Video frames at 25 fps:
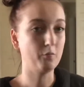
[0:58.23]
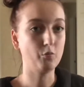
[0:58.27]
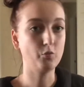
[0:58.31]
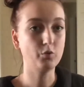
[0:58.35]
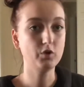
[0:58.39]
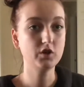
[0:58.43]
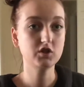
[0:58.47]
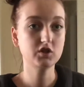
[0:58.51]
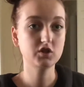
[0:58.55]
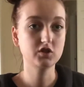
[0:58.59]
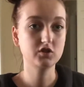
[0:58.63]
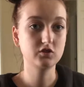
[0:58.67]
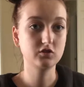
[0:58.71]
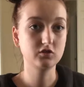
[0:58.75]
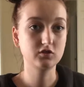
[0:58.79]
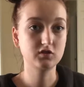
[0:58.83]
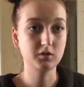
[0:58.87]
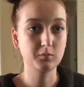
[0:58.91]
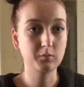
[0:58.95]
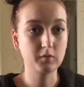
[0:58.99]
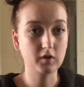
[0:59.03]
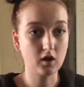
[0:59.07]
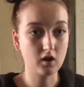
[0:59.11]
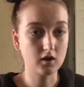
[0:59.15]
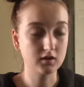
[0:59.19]
We just use
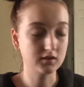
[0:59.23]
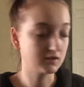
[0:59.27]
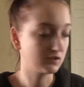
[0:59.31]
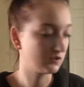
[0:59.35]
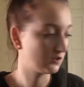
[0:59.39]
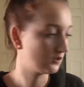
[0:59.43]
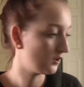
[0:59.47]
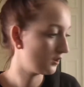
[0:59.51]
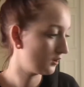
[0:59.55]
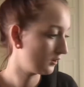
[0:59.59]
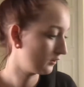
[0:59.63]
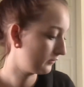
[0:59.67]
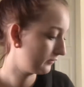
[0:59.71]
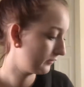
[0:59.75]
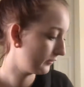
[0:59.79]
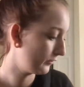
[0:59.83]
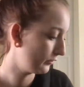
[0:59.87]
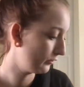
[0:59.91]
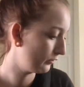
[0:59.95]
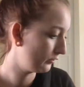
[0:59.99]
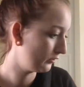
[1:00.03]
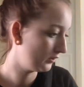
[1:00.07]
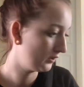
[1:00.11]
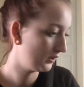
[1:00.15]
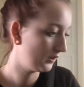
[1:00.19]
some of Oz's dog
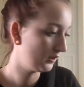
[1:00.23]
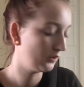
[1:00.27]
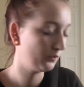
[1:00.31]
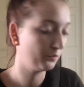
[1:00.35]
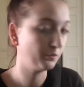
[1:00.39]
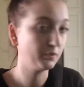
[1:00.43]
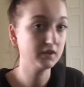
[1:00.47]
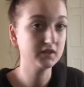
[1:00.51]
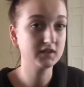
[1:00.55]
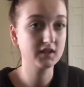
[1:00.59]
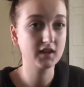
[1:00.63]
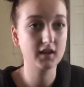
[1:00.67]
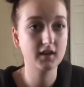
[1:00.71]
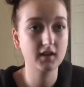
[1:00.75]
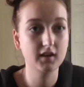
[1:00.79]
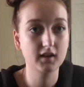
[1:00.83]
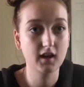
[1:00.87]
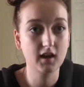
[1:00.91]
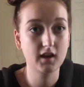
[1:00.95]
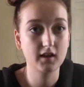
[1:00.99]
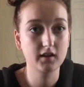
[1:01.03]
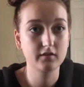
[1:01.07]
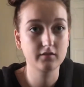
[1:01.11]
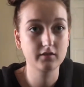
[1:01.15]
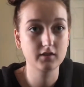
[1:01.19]
food. We take it
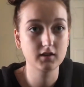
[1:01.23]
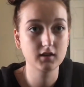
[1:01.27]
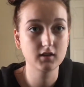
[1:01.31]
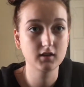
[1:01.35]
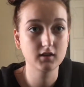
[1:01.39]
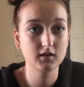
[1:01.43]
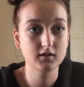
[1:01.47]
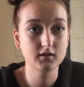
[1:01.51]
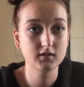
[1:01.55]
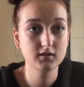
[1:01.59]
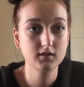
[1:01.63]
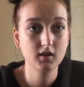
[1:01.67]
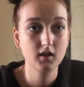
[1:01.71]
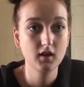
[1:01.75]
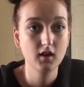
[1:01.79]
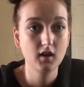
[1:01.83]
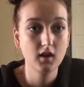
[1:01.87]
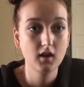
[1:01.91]
out of his